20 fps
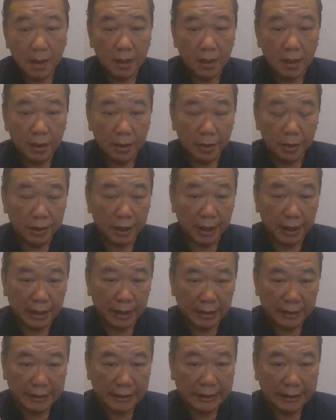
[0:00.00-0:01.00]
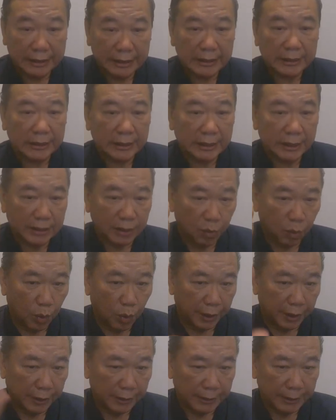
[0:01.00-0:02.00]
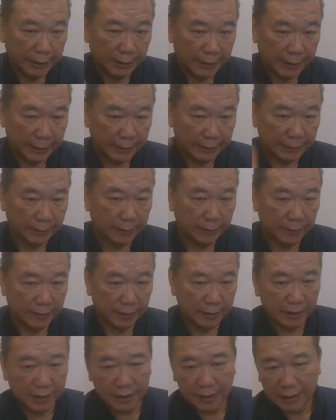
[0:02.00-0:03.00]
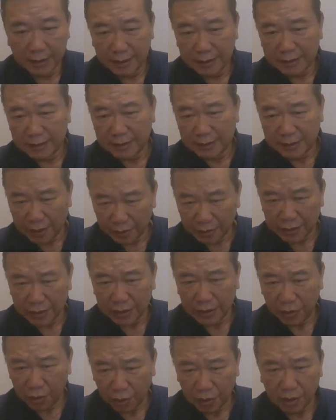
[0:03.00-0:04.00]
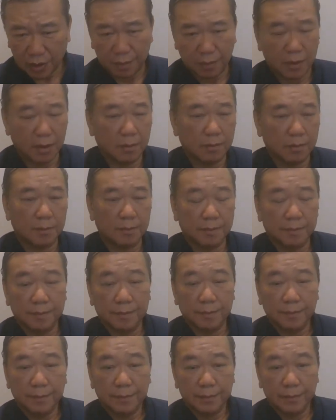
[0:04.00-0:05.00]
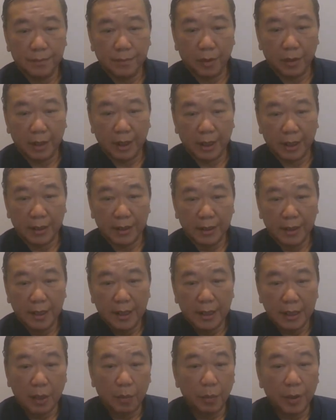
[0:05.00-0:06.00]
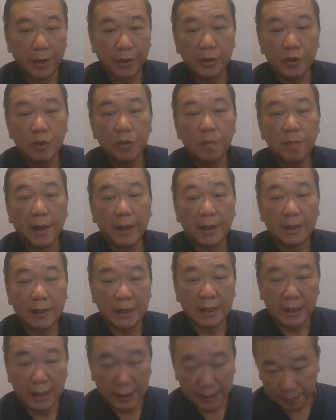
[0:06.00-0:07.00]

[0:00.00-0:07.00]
You see, disease just a warning signal. No, itself is not the problem. Okay, now when you buy a car,